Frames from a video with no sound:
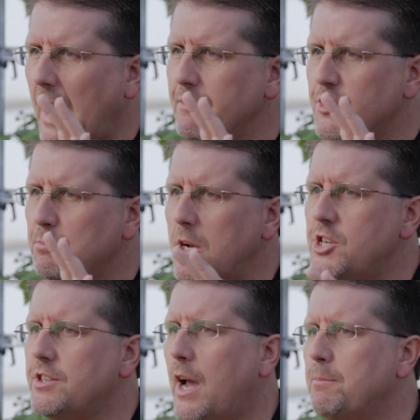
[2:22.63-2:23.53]
kind of a
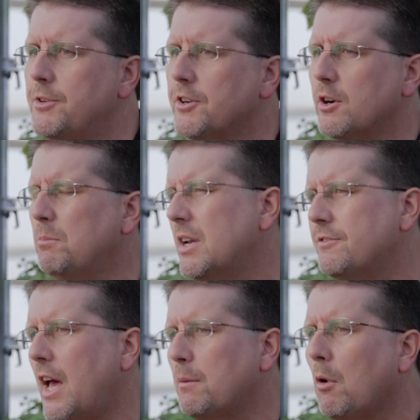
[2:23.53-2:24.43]
spongy type material, but
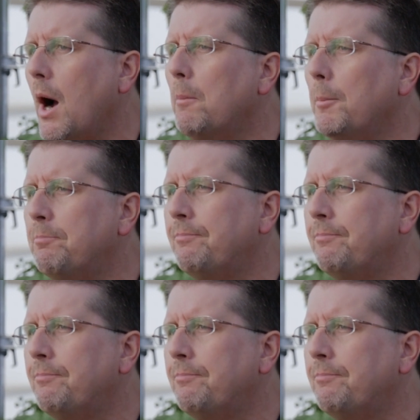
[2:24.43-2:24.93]
it's not a problem.